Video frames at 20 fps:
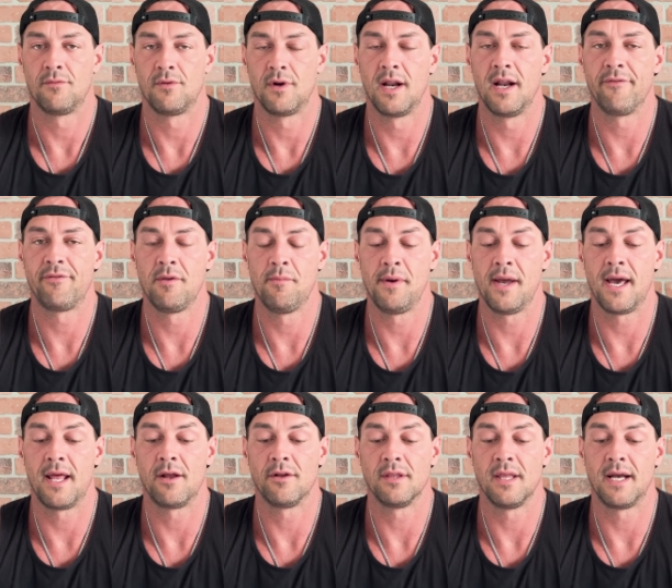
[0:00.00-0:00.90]
Right off the
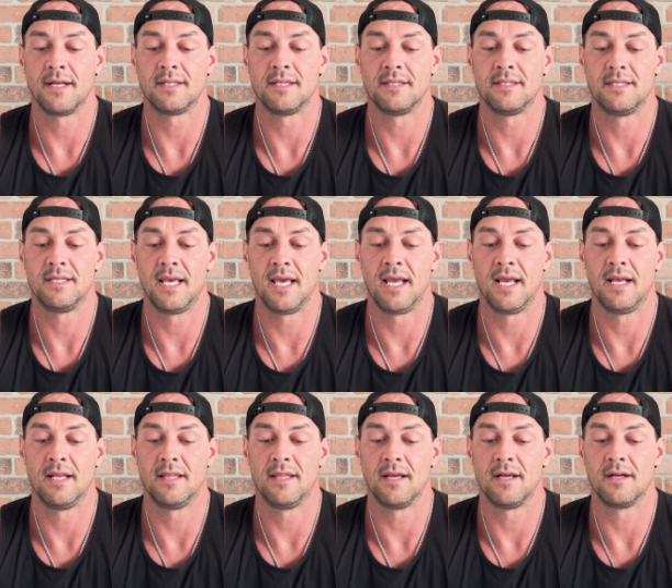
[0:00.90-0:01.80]
bat, I'd like to
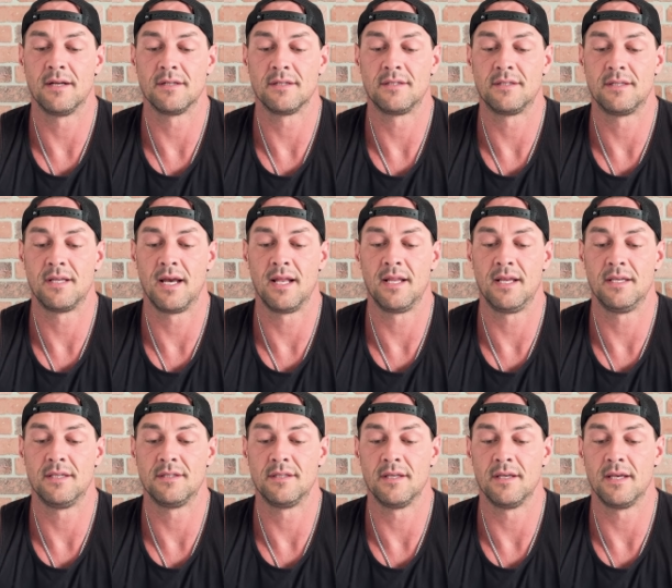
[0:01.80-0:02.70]
say there's
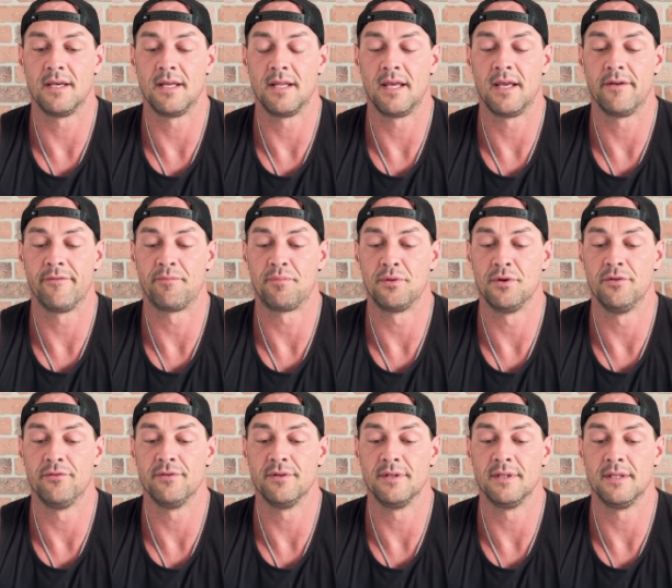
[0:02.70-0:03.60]
studies that have
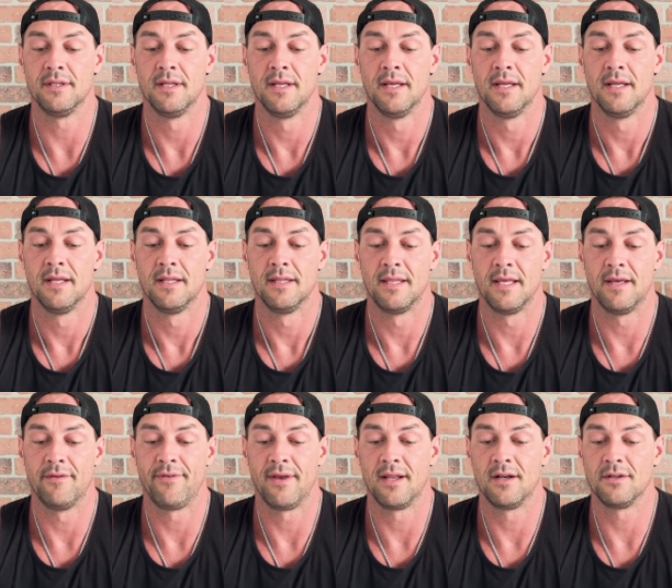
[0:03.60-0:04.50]
proven
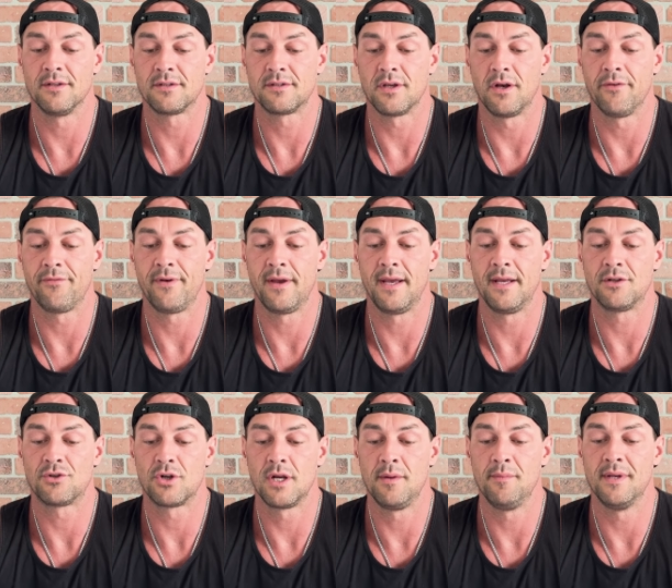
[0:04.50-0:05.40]
the vanadyl
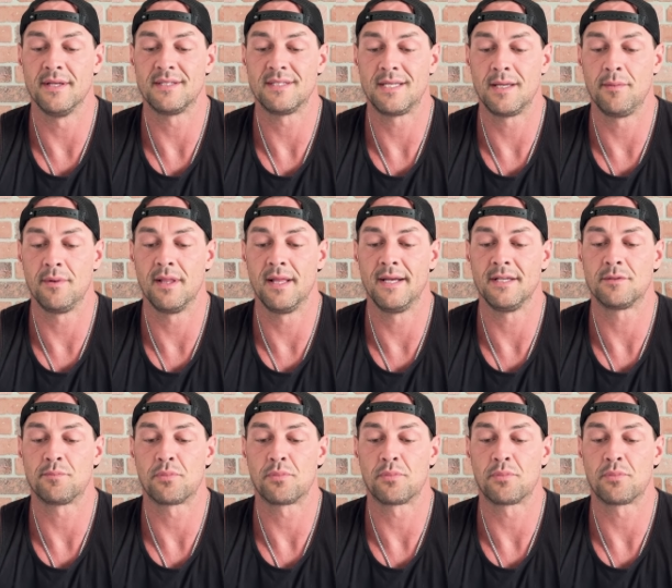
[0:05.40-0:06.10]
sulfate treatment stimulates